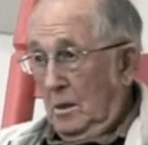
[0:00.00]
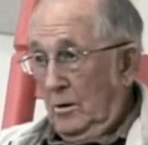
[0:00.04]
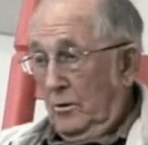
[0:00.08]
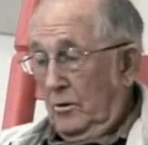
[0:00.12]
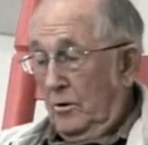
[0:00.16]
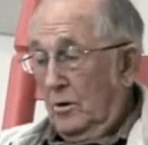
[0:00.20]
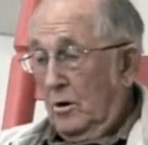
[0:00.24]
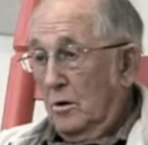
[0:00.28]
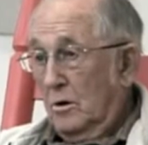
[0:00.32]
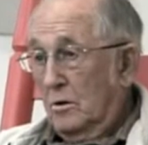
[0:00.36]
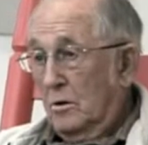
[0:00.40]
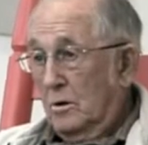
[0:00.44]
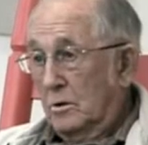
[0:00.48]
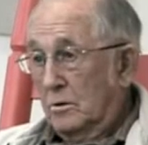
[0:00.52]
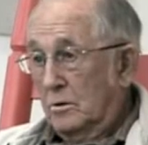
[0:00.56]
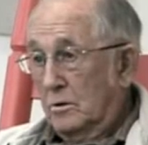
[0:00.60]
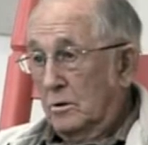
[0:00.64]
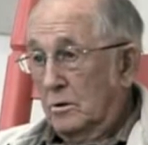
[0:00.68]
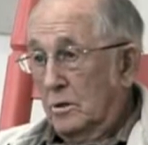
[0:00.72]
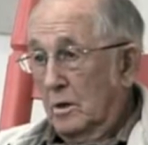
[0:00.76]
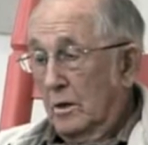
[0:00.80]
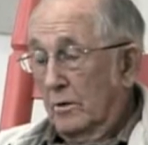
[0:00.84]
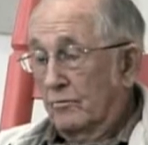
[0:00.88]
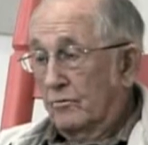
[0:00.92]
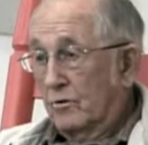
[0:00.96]

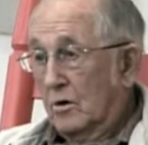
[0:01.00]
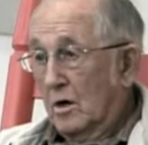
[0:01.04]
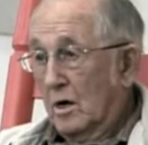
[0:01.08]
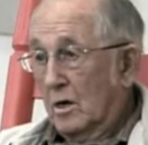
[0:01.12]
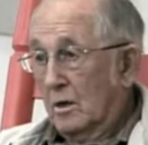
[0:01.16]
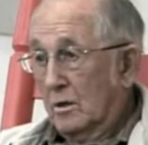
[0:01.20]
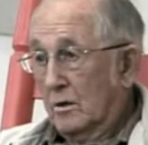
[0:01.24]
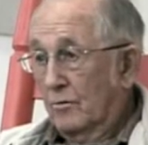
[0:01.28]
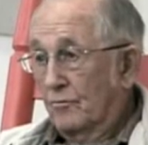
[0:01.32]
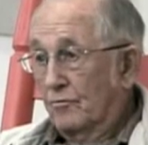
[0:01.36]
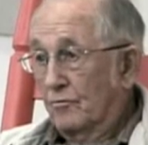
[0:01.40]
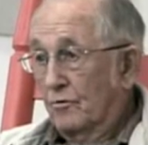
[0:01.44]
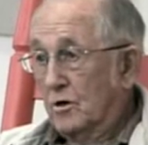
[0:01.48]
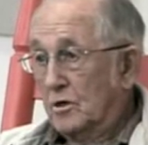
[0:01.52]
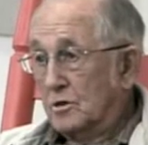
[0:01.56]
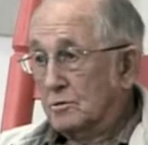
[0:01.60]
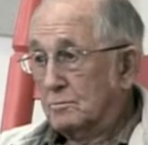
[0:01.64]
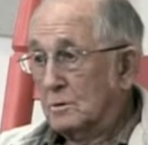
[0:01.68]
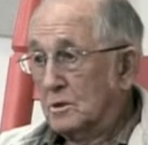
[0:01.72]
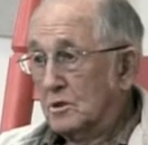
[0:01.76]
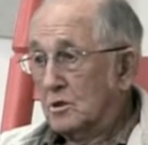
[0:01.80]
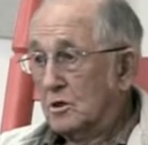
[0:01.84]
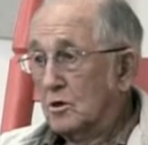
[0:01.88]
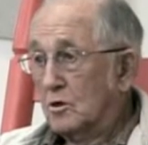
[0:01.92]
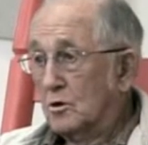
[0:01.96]
they've got the
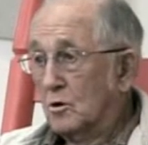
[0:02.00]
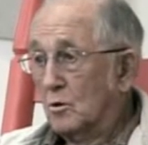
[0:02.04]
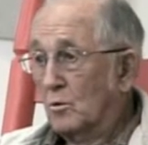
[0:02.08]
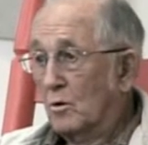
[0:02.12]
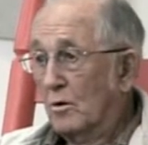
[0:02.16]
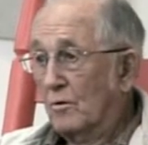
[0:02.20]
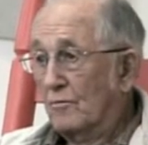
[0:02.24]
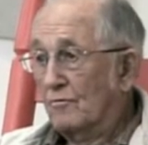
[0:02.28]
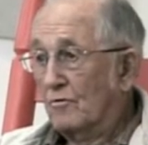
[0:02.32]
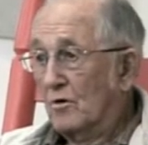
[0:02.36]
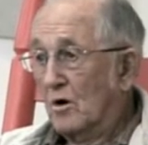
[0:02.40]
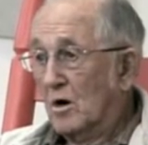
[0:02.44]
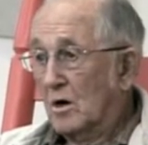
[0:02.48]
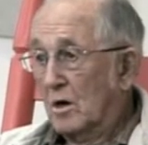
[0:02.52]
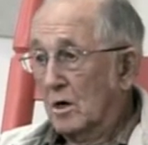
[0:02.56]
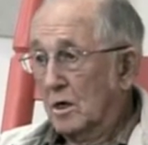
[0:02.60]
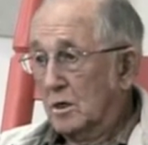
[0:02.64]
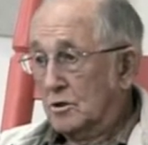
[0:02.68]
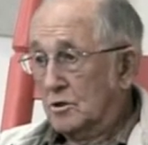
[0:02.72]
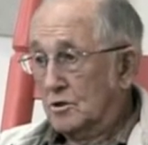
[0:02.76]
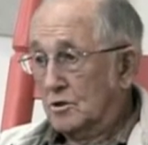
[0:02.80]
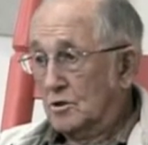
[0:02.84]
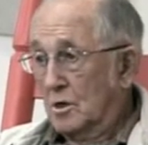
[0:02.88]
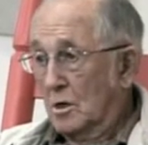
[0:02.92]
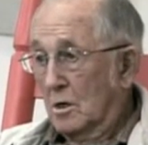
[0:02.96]
pigment into
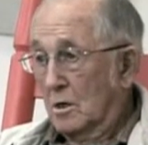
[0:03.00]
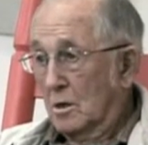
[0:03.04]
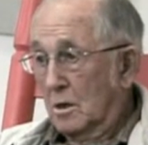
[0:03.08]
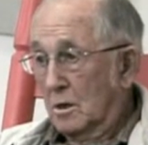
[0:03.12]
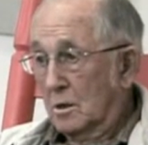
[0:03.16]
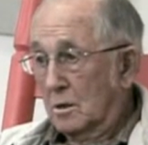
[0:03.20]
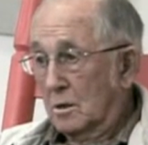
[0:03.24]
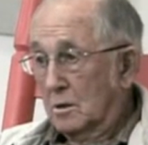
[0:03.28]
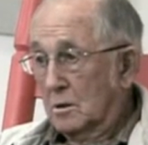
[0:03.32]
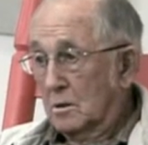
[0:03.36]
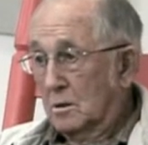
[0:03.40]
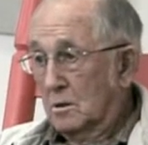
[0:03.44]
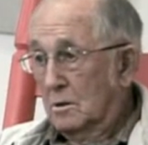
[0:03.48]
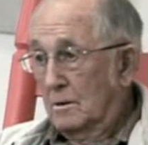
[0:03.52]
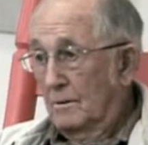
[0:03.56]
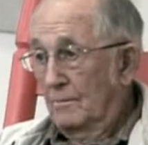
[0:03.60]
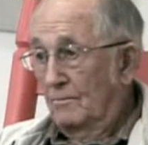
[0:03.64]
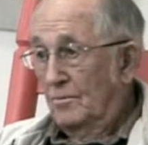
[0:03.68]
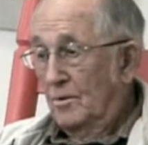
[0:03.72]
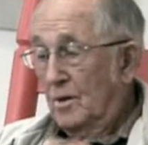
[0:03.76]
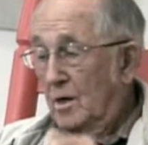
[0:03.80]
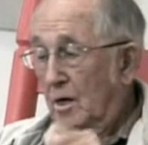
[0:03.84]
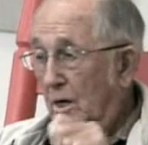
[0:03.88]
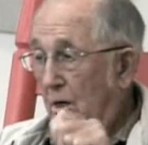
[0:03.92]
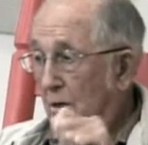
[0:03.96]
advice like
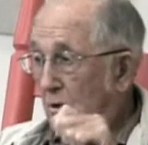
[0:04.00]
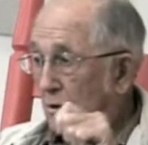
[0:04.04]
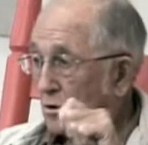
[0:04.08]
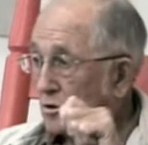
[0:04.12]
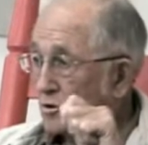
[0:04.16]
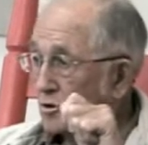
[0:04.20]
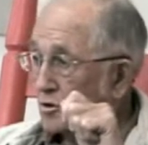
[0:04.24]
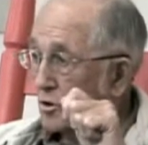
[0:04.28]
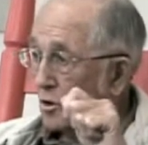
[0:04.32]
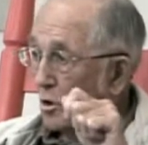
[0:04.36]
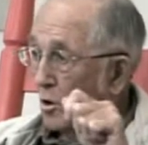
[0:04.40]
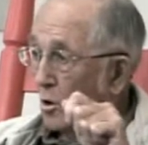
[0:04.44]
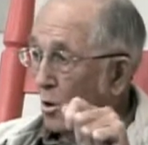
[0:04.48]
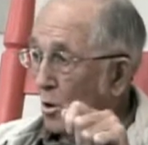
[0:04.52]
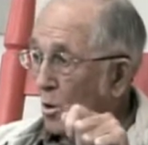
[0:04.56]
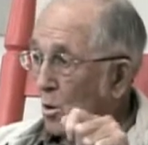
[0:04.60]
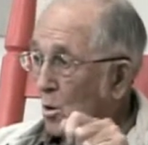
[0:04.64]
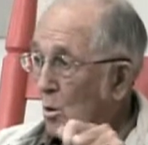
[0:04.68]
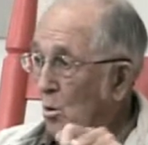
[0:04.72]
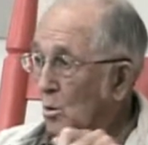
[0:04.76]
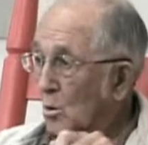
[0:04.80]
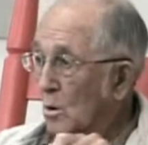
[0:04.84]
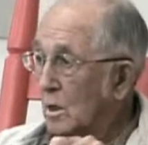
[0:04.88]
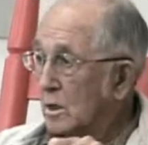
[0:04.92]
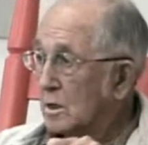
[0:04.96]
and they're
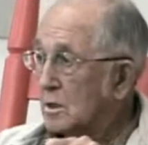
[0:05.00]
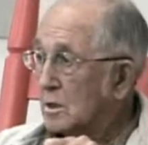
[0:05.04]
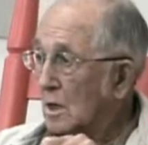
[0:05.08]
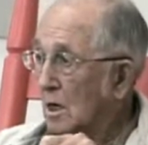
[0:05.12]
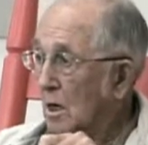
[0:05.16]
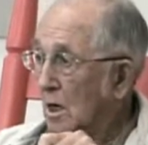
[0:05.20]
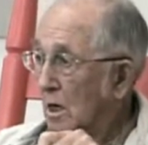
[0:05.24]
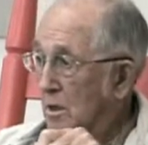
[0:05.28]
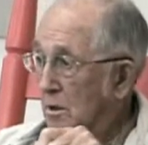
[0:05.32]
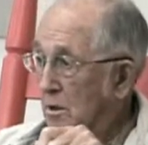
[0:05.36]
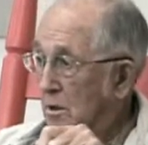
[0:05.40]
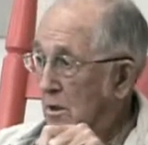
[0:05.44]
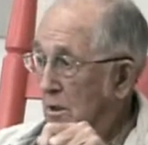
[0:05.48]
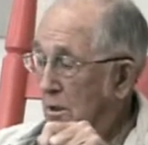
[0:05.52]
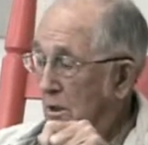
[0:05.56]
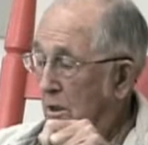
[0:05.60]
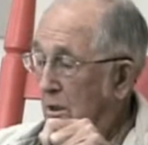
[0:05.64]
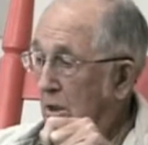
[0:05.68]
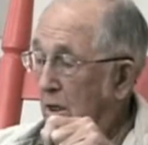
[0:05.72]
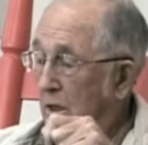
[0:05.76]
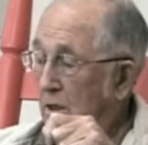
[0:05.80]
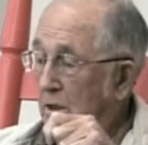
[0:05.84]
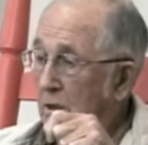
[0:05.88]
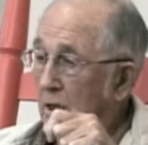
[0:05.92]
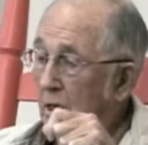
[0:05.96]
slowly tightening it.
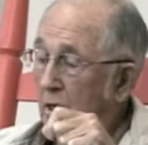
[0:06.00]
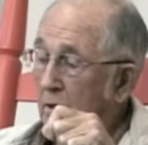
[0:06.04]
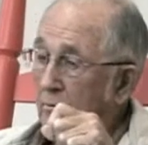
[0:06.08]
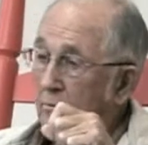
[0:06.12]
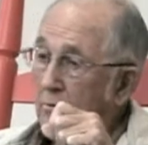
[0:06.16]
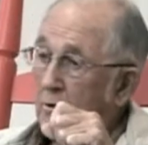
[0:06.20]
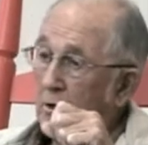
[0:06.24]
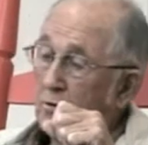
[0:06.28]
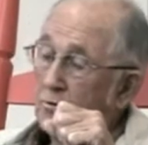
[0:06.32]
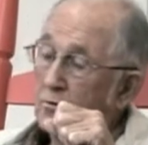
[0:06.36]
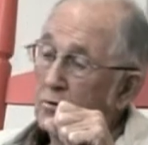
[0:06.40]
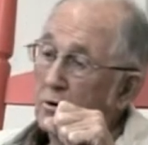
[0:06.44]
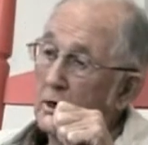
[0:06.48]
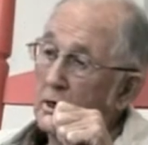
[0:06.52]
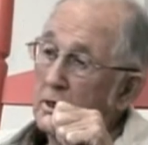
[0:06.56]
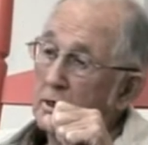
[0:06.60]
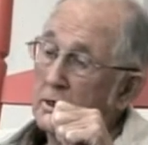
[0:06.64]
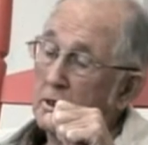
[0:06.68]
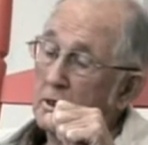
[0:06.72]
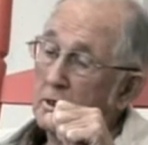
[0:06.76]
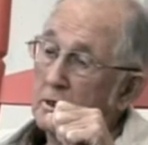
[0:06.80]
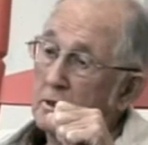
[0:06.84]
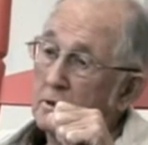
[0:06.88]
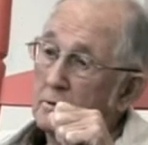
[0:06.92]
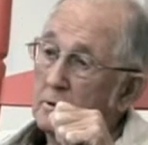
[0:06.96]
They, they, they try to
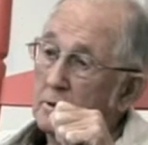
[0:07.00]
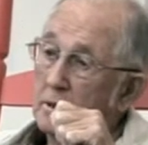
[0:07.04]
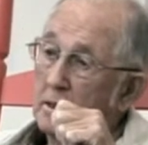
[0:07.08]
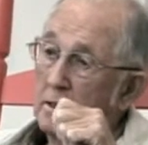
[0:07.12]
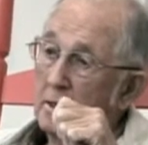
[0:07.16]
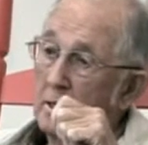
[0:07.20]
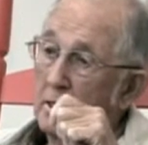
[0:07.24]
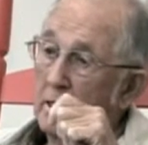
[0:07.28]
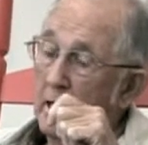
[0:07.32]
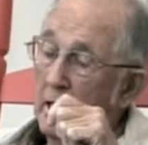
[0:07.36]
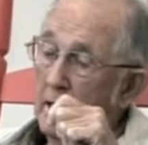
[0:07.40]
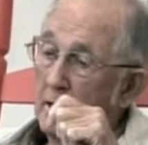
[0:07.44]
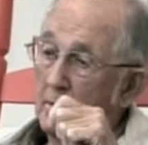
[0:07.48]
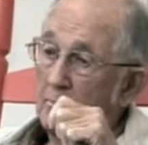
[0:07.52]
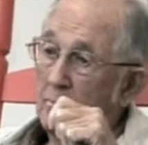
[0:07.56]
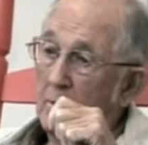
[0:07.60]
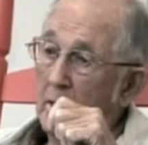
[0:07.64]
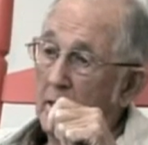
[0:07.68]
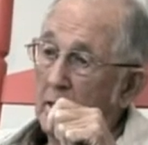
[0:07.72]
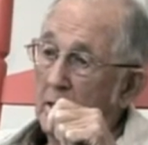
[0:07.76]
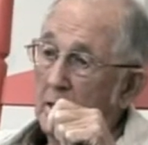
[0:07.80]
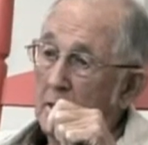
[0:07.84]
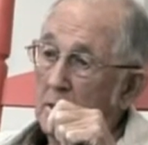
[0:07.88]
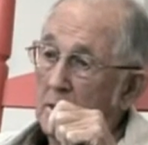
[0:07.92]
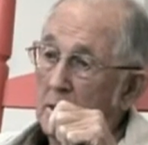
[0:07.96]
get a nap
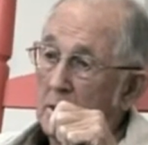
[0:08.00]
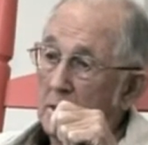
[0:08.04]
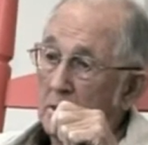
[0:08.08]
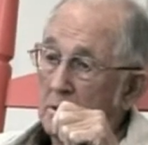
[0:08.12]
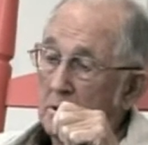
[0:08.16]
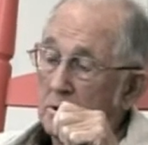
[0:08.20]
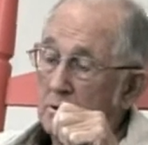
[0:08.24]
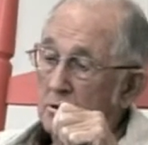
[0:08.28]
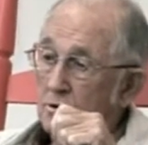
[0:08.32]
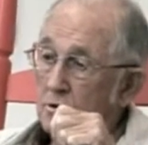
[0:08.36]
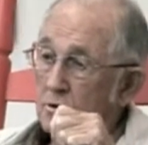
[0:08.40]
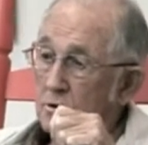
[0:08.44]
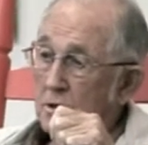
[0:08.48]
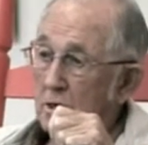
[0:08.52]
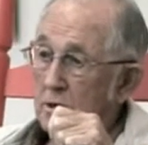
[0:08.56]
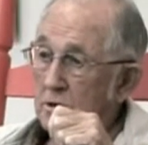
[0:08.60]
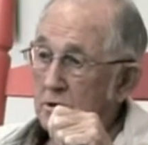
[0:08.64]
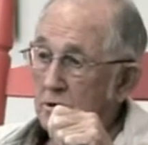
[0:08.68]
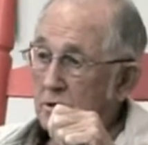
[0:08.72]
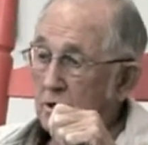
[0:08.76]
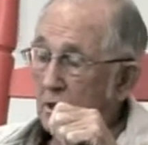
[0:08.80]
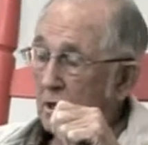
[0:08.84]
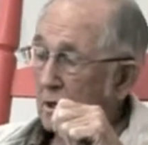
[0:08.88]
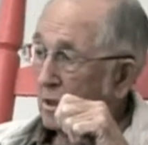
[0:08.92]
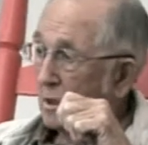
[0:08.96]
down, and the state
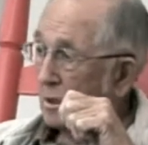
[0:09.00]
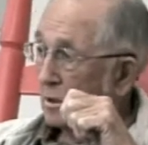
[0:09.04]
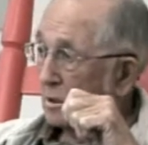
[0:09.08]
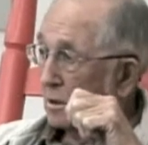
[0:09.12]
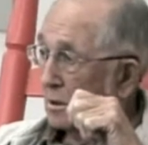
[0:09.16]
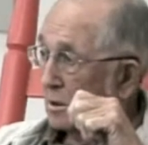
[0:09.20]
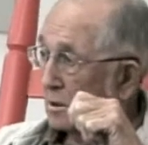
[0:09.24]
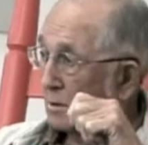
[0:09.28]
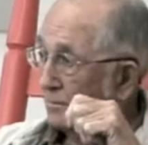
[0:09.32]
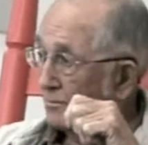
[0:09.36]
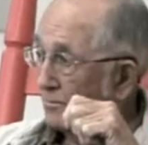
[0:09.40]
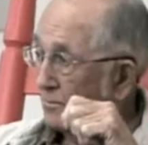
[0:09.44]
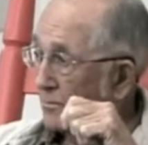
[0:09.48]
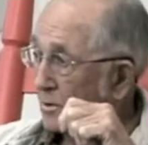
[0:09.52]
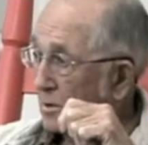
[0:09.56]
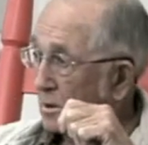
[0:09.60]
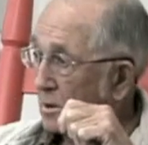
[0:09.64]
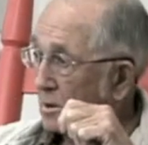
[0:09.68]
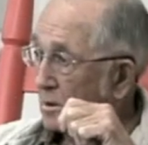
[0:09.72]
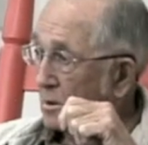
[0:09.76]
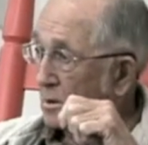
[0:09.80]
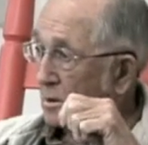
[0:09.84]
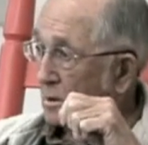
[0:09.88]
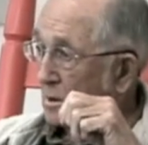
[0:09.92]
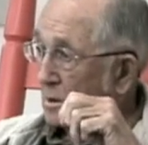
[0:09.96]
senate
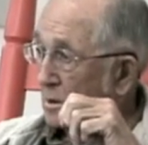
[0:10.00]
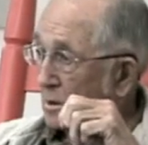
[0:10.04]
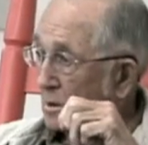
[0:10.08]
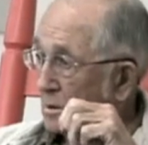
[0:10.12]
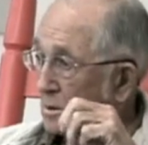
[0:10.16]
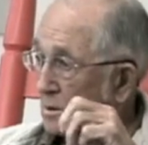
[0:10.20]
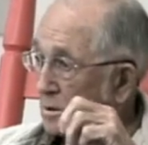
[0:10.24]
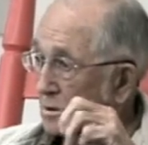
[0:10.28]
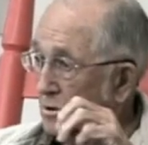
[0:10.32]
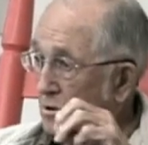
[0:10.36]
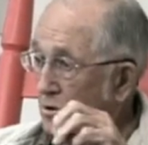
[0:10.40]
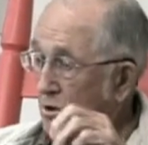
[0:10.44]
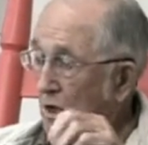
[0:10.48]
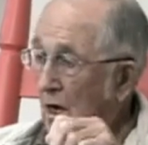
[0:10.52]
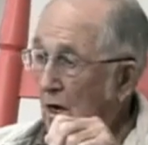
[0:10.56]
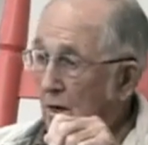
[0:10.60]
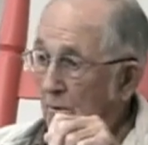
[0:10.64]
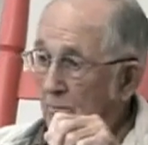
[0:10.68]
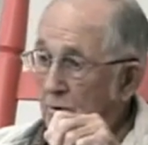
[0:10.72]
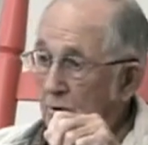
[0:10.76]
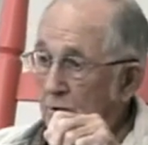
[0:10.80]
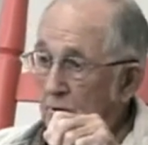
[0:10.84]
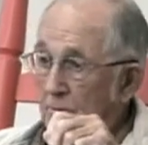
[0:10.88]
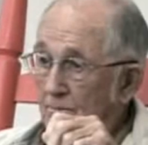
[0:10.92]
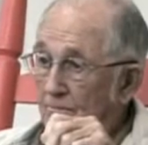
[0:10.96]
stopped it.